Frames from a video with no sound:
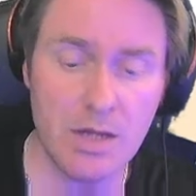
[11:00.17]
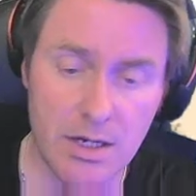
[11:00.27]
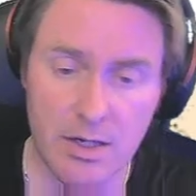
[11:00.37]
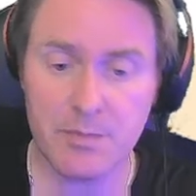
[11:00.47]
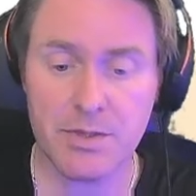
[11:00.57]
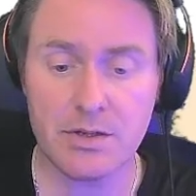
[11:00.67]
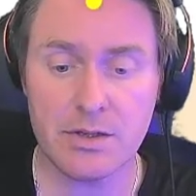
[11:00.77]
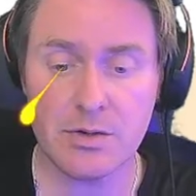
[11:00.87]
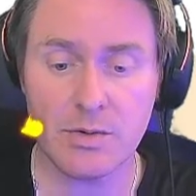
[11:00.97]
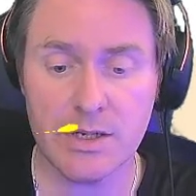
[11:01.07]
lock up their
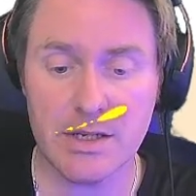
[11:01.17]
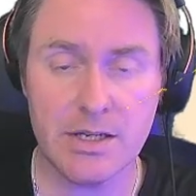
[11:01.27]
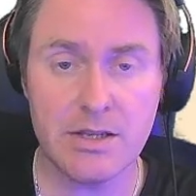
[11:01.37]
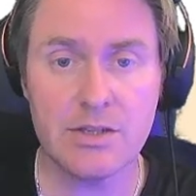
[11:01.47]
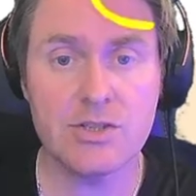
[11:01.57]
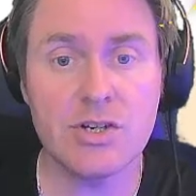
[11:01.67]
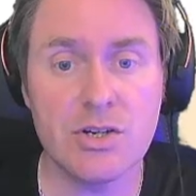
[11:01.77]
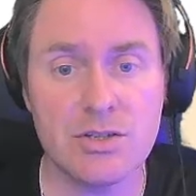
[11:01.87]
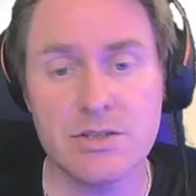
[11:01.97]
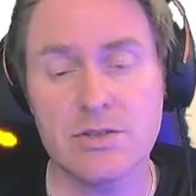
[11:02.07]
liquidity in the
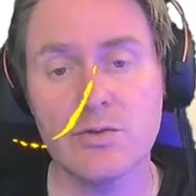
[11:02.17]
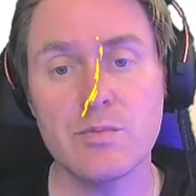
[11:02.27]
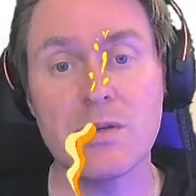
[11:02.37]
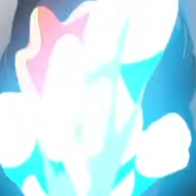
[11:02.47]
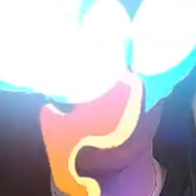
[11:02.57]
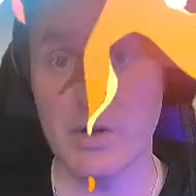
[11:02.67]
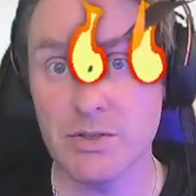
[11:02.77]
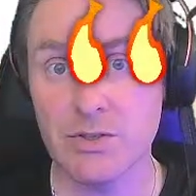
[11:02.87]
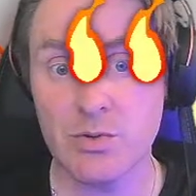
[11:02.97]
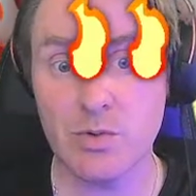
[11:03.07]
charts to be
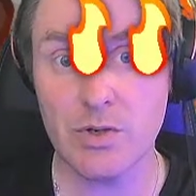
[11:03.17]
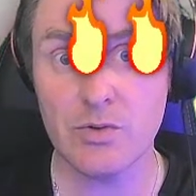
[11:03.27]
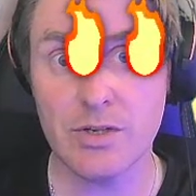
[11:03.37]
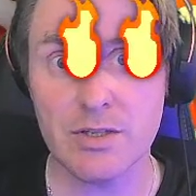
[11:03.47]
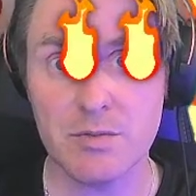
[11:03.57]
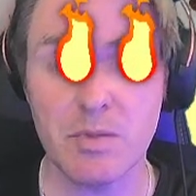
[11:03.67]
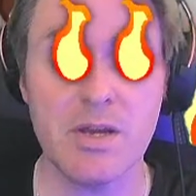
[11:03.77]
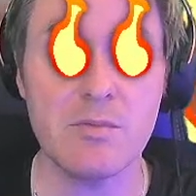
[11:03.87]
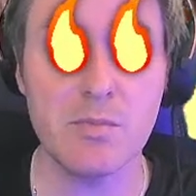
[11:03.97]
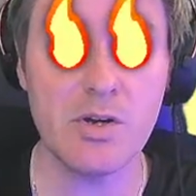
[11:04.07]
burnt to a crisp
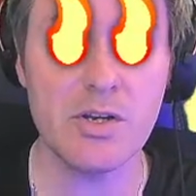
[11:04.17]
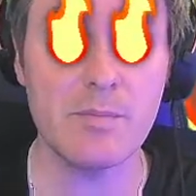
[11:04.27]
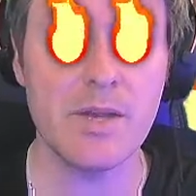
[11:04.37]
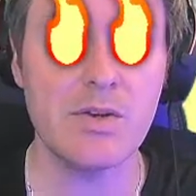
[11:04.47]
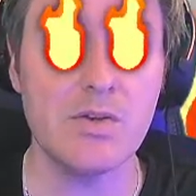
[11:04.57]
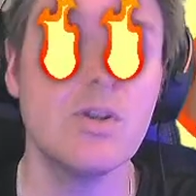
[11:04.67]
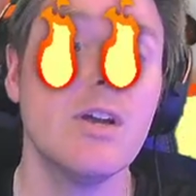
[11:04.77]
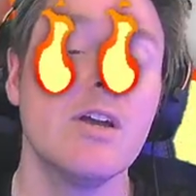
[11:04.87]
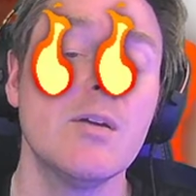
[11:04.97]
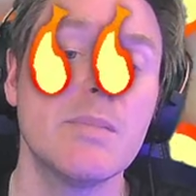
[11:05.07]
by the market maker
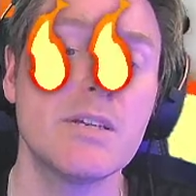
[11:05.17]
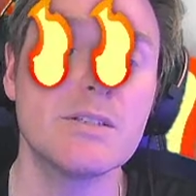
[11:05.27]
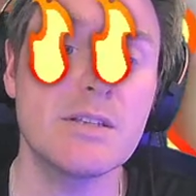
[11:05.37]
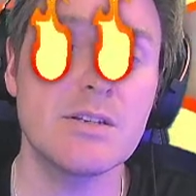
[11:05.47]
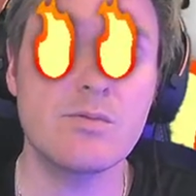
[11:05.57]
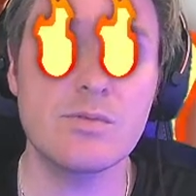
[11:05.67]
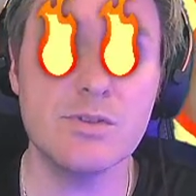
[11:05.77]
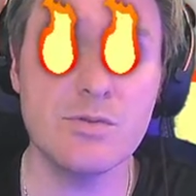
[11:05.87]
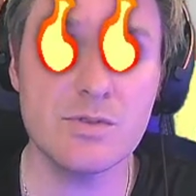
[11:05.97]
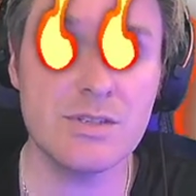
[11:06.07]
because they don't
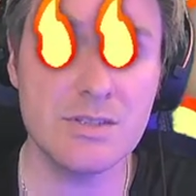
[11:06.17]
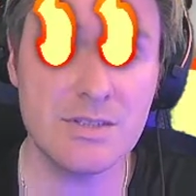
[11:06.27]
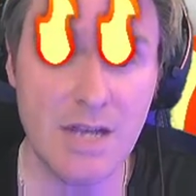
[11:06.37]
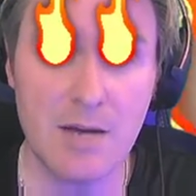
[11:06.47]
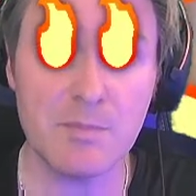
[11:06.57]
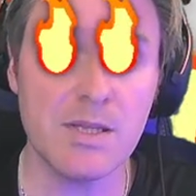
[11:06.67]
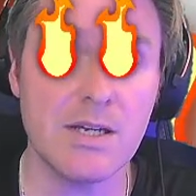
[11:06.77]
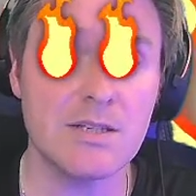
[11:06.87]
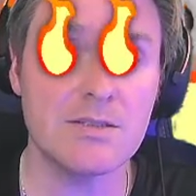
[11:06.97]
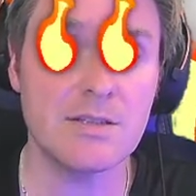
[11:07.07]
use a stop
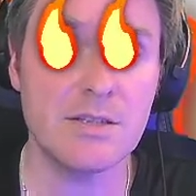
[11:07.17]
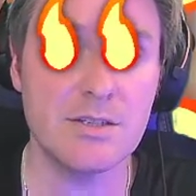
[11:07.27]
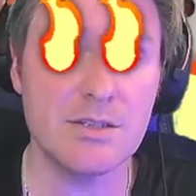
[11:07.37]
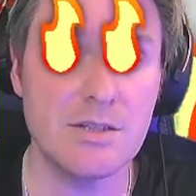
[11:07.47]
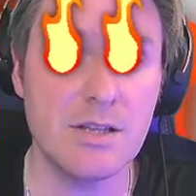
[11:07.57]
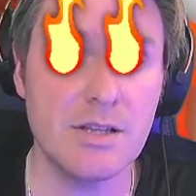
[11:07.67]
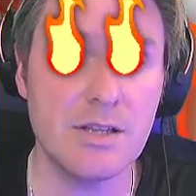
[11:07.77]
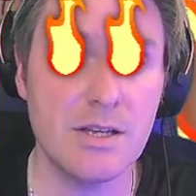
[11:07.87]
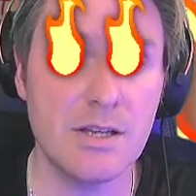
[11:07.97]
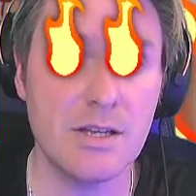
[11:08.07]
loss and they just like
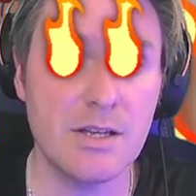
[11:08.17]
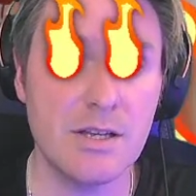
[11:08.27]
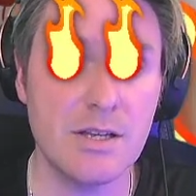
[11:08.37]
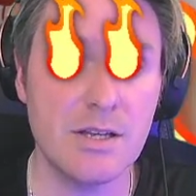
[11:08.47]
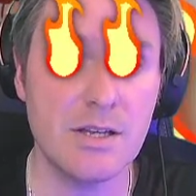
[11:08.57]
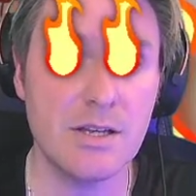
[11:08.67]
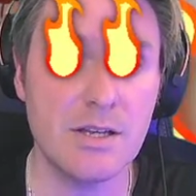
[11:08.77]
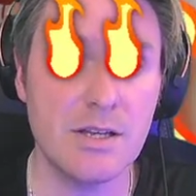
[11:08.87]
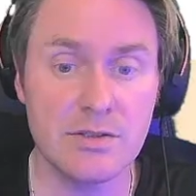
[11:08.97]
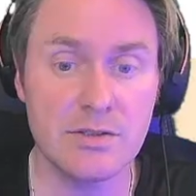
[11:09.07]
giving their money back.
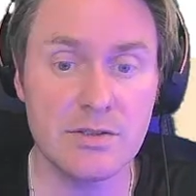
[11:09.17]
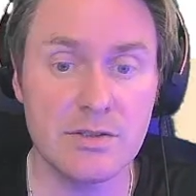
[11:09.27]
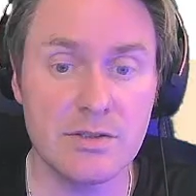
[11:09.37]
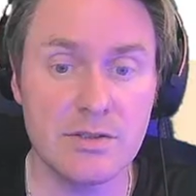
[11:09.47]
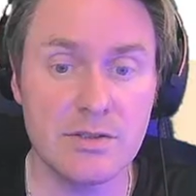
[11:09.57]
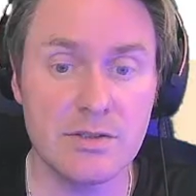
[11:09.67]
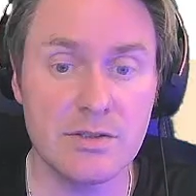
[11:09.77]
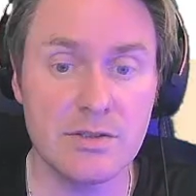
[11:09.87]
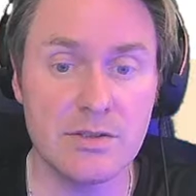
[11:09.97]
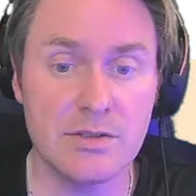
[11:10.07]
So let's see
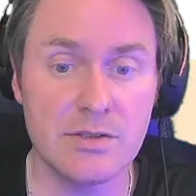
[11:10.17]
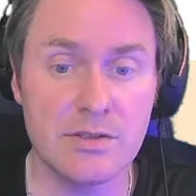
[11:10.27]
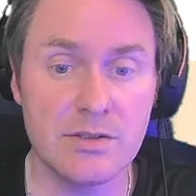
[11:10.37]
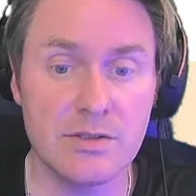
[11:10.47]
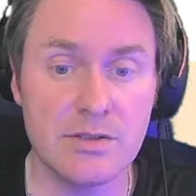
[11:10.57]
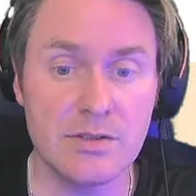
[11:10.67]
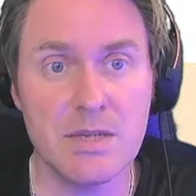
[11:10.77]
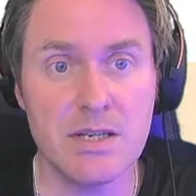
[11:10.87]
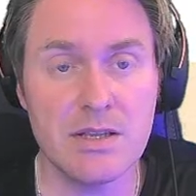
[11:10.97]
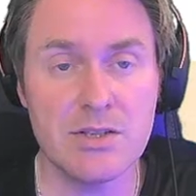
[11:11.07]
who's getting
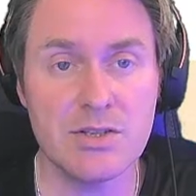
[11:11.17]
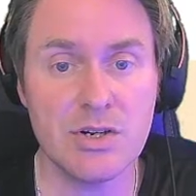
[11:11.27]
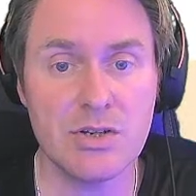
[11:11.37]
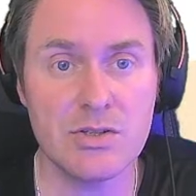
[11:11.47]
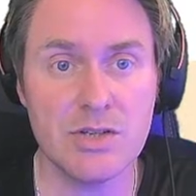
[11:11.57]
crispy in the chart,